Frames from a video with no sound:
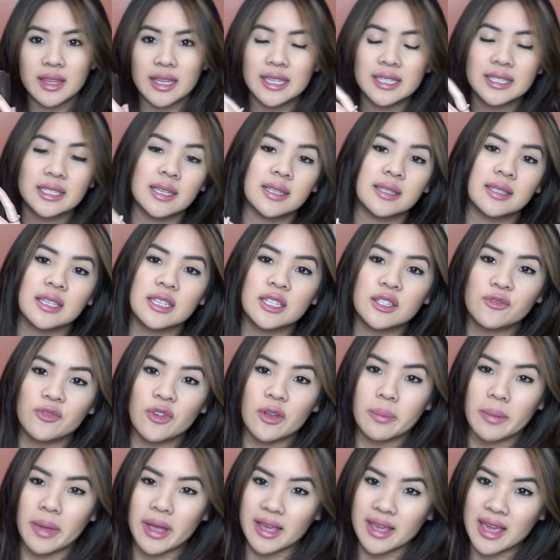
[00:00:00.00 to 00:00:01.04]
these because these
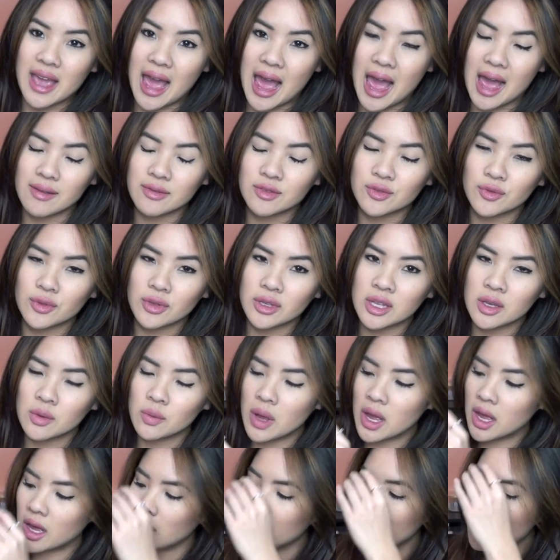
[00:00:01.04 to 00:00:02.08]
fit my calves really
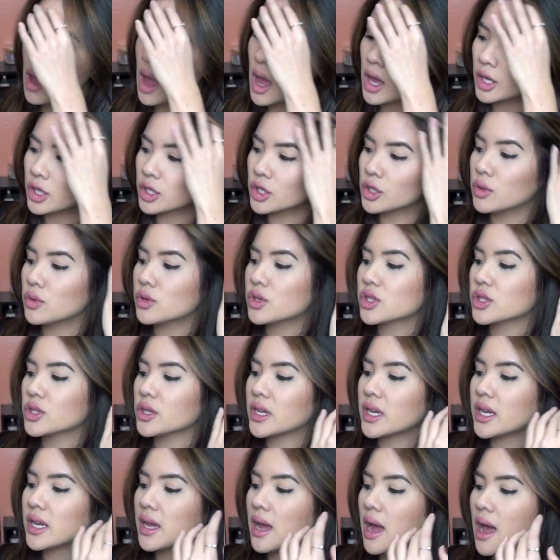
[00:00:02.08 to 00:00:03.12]
well.
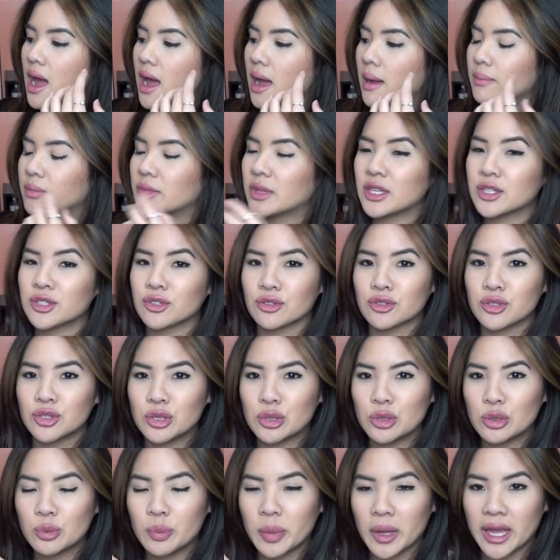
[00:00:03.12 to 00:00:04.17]
Usually these are
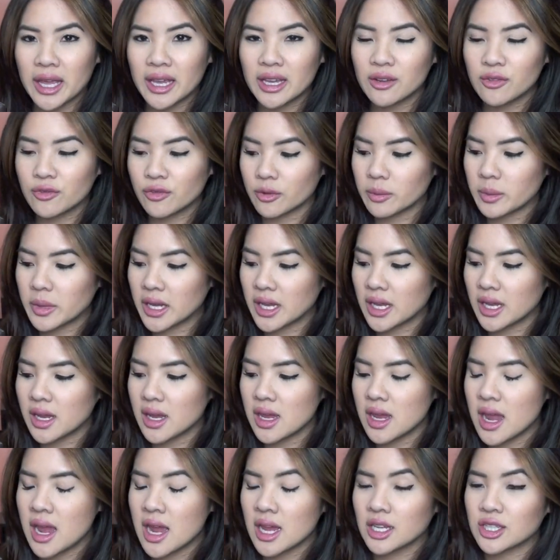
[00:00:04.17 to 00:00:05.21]
too big for
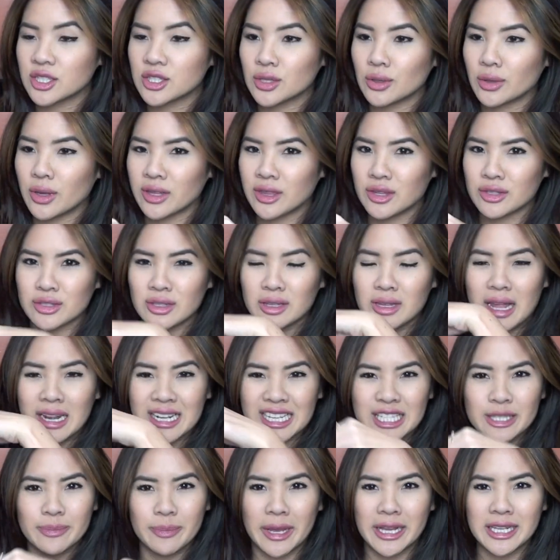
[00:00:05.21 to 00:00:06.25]
me, so like there's a lot
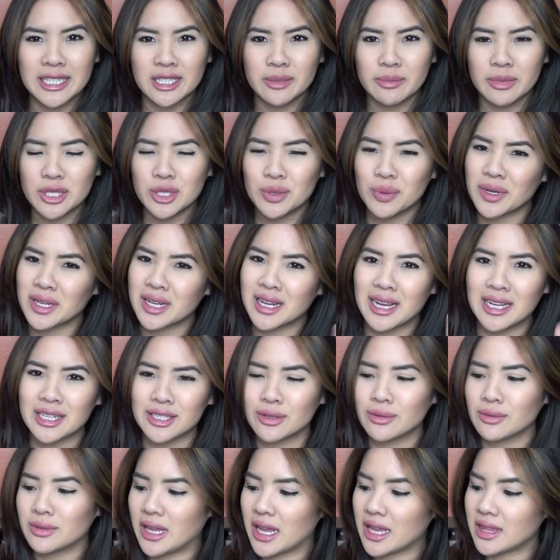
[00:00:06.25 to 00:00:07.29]
of space in between and I
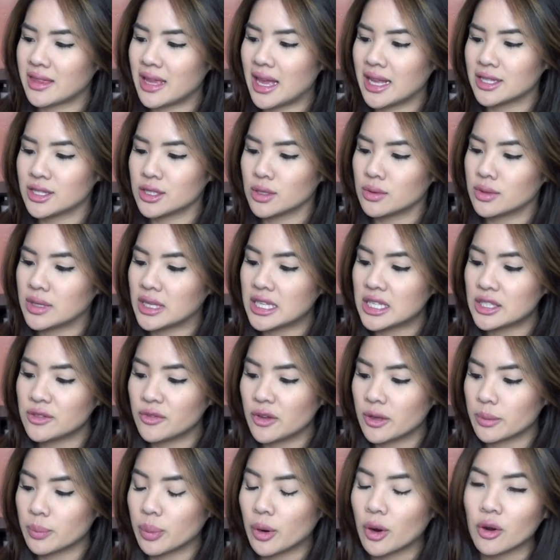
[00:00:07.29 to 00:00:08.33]
don't like that. So these
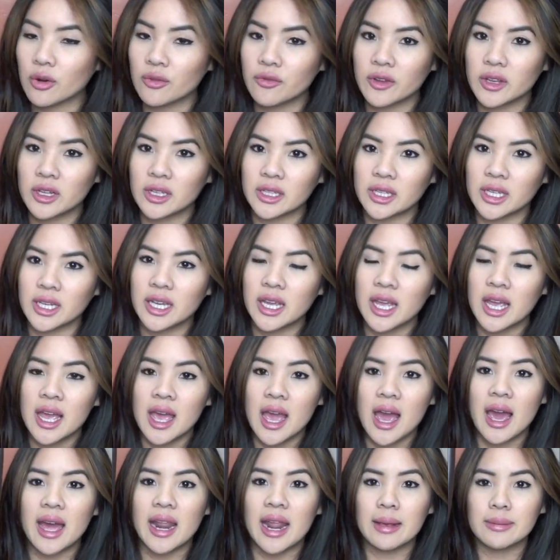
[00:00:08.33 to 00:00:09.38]
fit perfectly
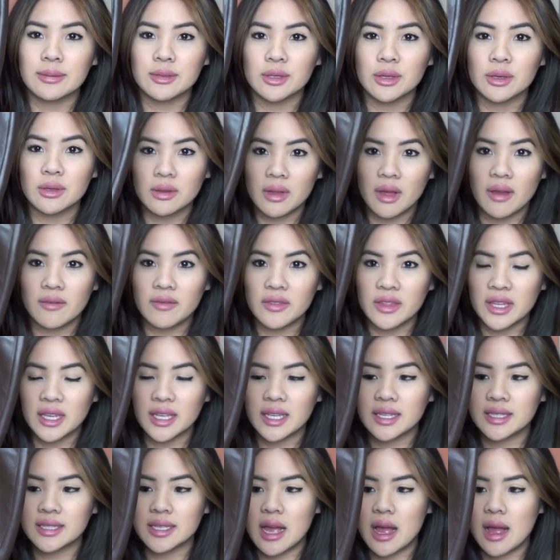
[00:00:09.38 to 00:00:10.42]
and I absolutely love
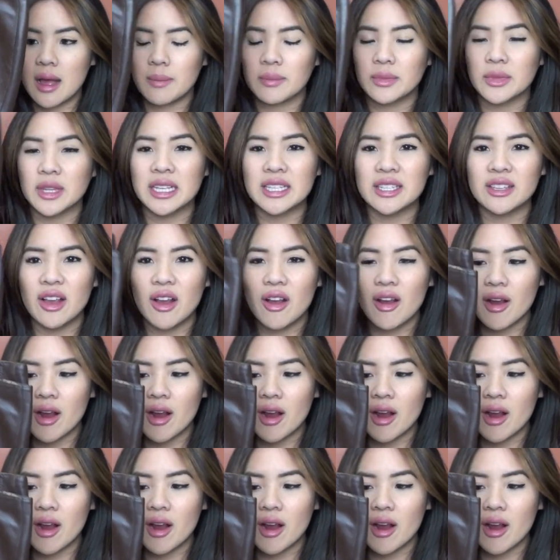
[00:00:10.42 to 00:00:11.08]
these. These are